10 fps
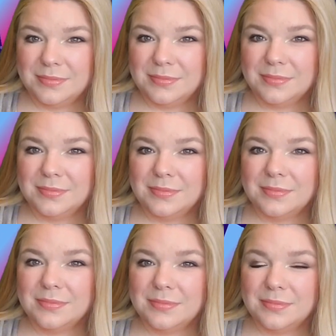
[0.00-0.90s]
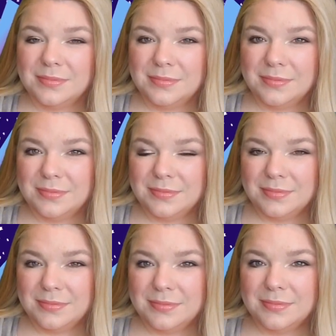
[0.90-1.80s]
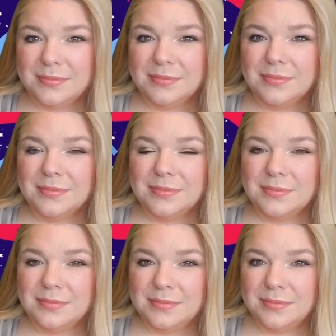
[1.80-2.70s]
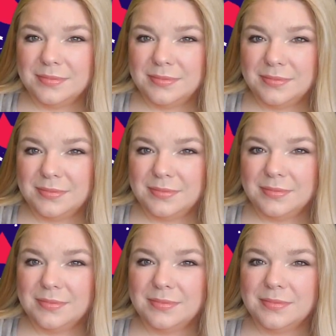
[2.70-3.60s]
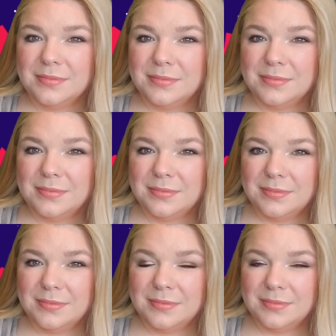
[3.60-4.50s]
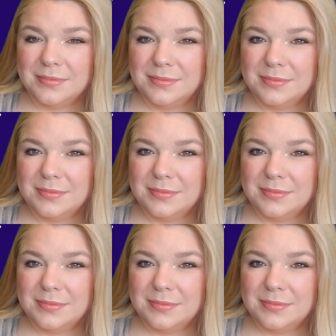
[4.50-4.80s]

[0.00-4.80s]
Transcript: This person isn't speaking.